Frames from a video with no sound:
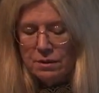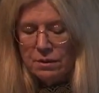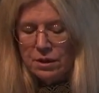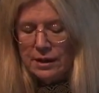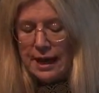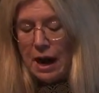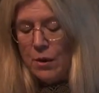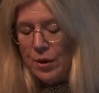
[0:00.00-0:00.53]

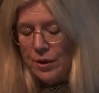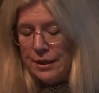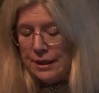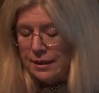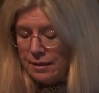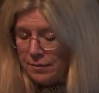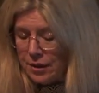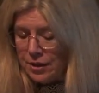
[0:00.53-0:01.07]
cowherding
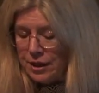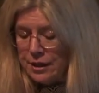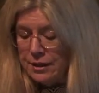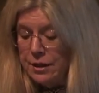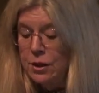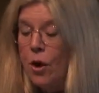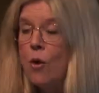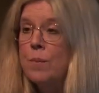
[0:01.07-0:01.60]
community, the
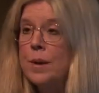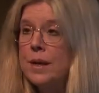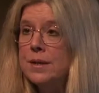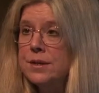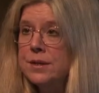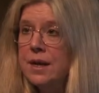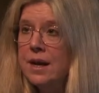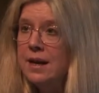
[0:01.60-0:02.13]

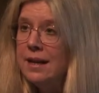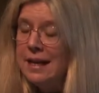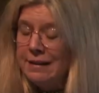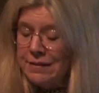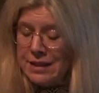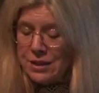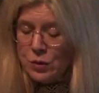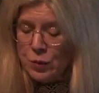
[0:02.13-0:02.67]
gopis, even
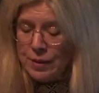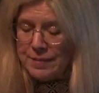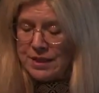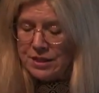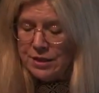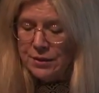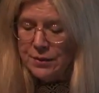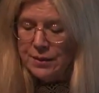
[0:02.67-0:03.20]
as women
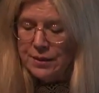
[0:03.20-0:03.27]
do.